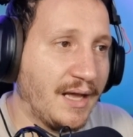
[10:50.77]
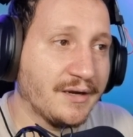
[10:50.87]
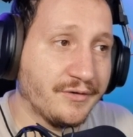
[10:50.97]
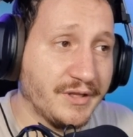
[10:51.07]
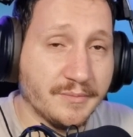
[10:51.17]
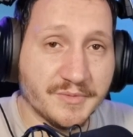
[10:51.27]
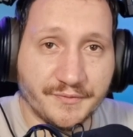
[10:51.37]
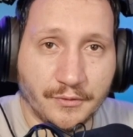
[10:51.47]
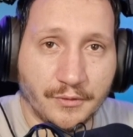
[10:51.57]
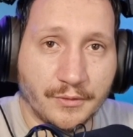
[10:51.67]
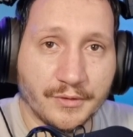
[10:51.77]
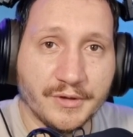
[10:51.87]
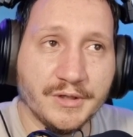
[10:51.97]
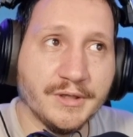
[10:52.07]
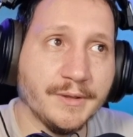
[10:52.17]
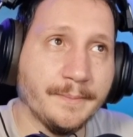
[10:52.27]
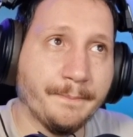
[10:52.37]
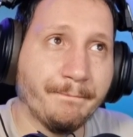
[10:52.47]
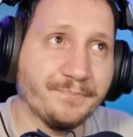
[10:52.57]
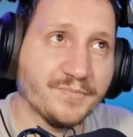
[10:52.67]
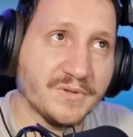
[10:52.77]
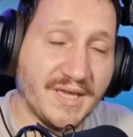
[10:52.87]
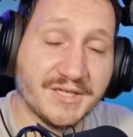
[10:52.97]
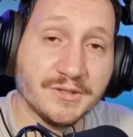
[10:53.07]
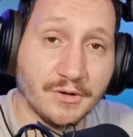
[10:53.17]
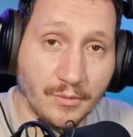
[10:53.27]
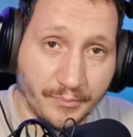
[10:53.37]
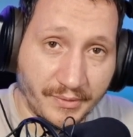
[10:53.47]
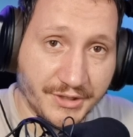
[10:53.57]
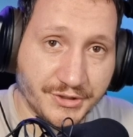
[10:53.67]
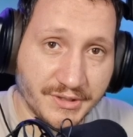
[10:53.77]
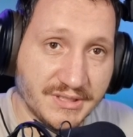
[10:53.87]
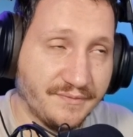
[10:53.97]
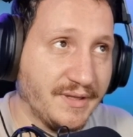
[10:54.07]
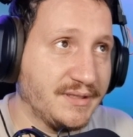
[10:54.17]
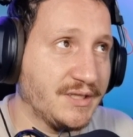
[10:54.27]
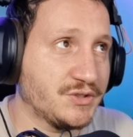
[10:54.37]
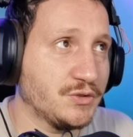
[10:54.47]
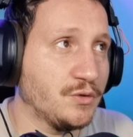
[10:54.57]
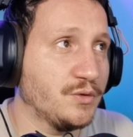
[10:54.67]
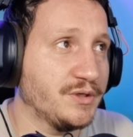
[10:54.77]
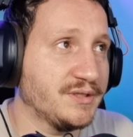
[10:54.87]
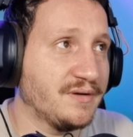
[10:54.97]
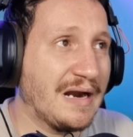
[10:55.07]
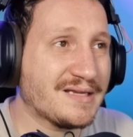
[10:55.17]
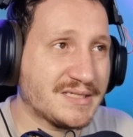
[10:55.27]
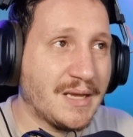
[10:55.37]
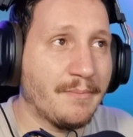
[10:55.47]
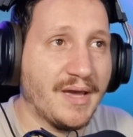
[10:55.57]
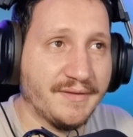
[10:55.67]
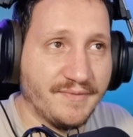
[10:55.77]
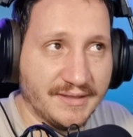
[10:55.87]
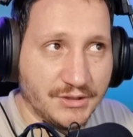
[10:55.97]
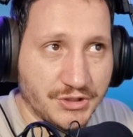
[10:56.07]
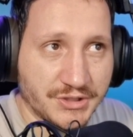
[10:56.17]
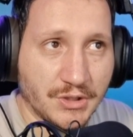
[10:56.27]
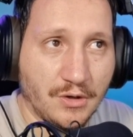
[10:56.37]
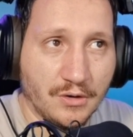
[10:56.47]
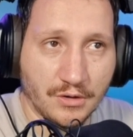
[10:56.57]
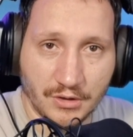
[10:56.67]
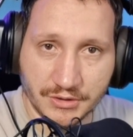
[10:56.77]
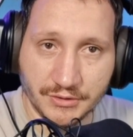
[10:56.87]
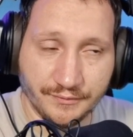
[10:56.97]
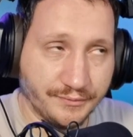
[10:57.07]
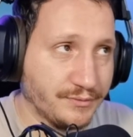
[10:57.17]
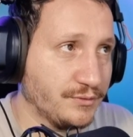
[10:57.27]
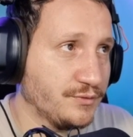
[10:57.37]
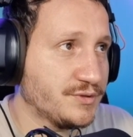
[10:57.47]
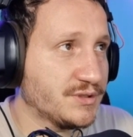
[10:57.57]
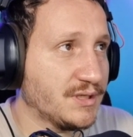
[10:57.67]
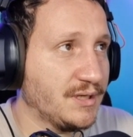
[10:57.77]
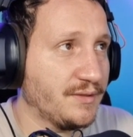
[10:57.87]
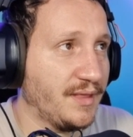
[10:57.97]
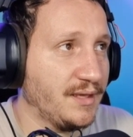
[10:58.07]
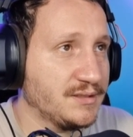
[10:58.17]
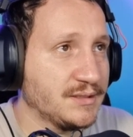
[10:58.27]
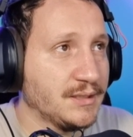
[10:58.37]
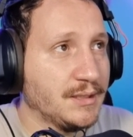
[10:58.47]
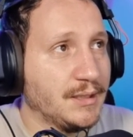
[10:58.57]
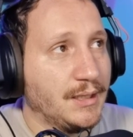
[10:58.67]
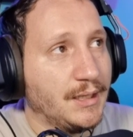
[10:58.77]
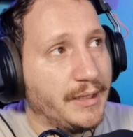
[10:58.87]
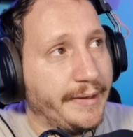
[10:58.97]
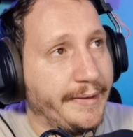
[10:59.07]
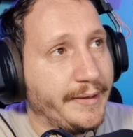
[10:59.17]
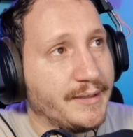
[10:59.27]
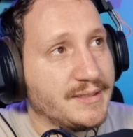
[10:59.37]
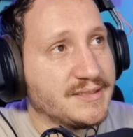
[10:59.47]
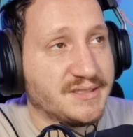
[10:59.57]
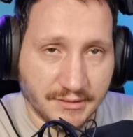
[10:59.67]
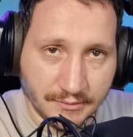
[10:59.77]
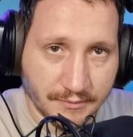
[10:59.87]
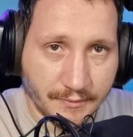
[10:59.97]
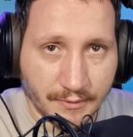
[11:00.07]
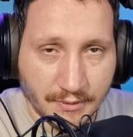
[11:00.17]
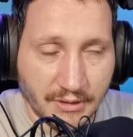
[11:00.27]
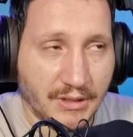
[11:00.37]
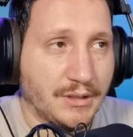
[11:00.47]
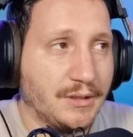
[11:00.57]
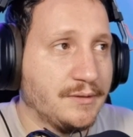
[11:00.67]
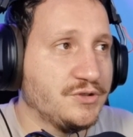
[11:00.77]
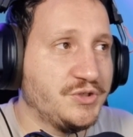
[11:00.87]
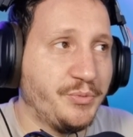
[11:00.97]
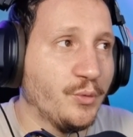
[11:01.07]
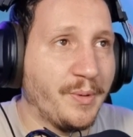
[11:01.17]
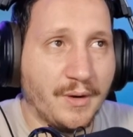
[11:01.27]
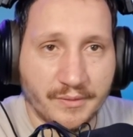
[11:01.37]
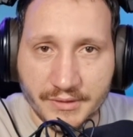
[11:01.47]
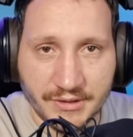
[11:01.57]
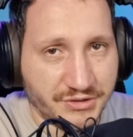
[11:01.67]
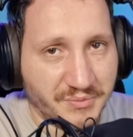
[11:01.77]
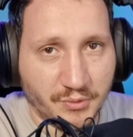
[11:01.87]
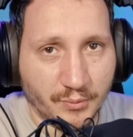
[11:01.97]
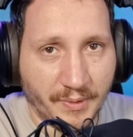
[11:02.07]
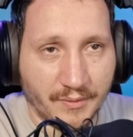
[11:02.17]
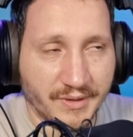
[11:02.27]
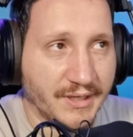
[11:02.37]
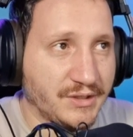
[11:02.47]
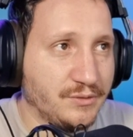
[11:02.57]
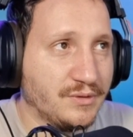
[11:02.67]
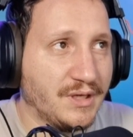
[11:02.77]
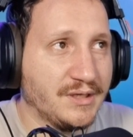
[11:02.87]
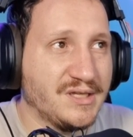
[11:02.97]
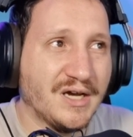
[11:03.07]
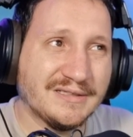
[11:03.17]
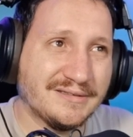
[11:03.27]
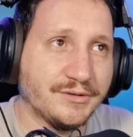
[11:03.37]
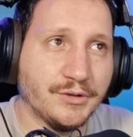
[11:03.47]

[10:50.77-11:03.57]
algorithms for texture compression, stuff like that. So there are some advantages on console for those kind of things. Still, GPU power is GPU power, and you cannot